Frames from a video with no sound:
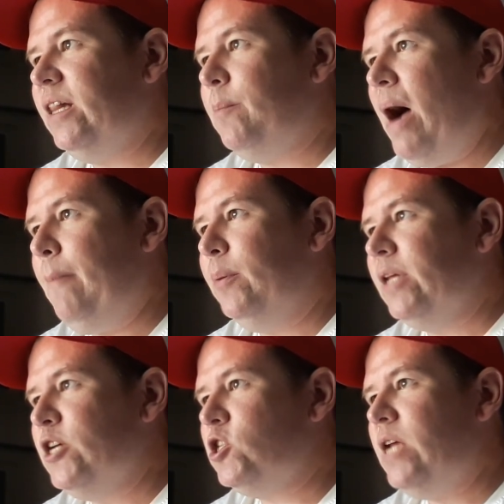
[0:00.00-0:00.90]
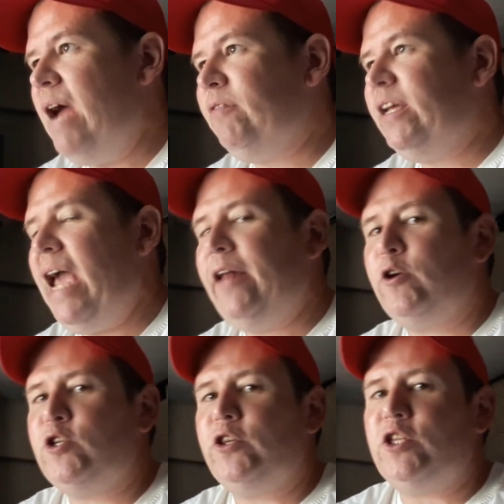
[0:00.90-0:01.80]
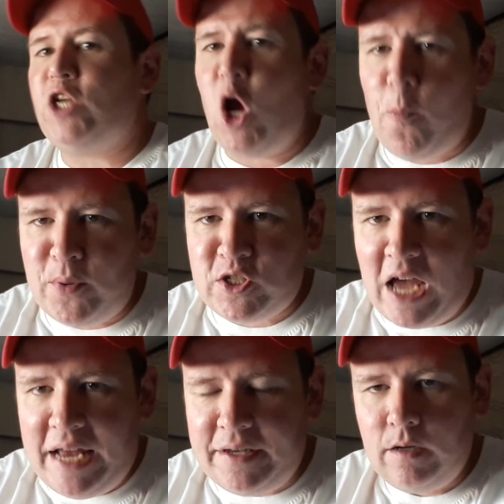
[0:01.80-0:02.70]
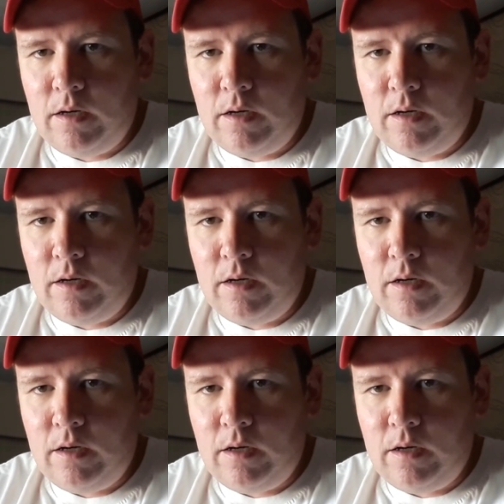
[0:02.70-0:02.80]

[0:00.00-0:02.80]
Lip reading: of the population have to cater to the 2%?